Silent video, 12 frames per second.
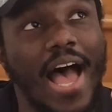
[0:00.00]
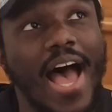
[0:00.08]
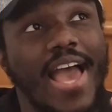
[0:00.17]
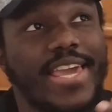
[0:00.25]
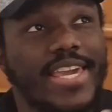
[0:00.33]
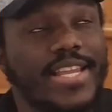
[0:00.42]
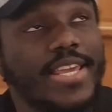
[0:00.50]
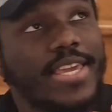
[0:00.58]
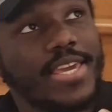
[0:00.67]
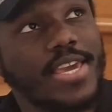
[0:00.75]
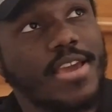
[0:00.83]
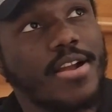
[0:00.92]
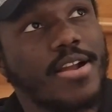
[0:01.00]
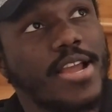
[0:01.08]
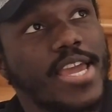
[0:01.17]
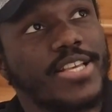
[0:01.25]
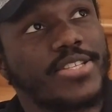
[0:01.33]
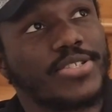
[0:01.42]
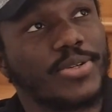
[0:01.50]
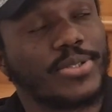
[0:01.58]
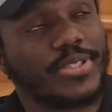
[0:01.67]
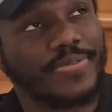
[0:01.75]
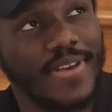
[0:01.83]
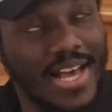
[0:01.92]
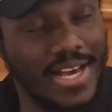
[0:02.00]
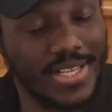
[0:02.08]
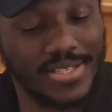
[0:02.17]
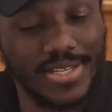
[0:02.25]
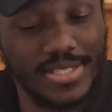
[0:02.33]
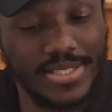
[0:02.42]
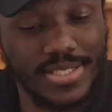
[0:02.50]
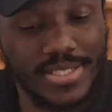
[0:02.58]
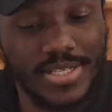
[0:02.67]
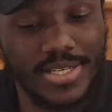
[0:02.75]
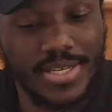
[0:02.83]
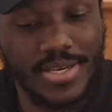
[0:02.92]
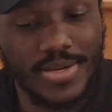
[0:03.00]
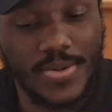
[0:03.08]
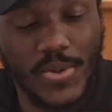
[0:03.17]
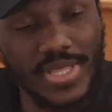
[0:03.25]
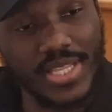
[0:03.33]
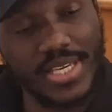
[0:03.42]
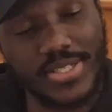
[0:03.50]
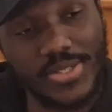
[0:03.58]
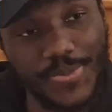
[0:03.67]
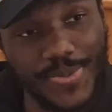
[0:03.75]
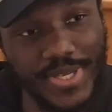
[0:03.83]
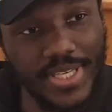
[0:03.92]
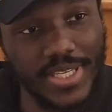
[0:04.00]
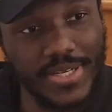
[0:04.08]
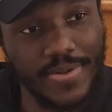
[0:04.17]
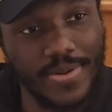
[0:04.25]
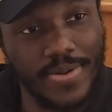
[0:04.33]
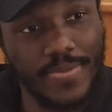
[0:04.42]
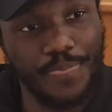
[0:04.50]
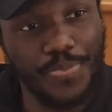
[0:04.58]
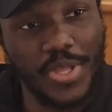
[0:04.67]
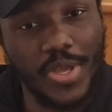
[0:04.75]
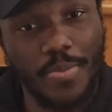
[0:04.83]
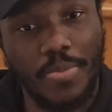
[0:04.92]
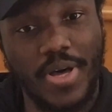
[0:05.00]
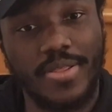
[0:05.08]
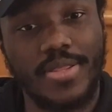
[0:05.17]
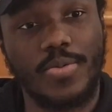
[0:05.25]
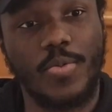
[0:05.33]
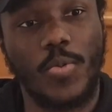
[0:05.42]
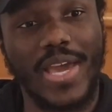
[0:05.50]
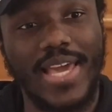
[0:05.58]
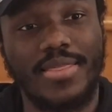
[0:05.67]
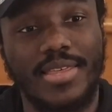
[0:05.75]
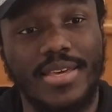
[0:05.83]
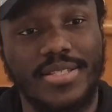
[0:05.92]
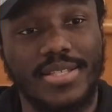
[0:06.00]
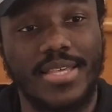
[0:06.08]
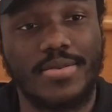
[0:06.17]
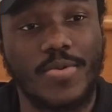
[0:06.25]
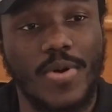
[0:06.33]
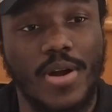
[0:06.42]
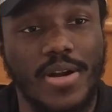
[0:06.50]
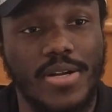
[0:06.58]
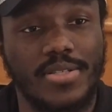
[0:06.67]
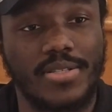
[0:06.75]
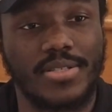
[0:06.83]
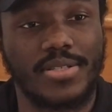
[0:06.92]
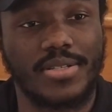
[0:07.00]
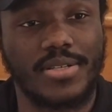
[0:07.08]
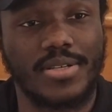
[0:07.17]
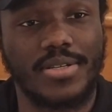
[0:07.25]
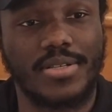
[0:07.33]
I can hear a sort of accent when they speak, but the way they say the words,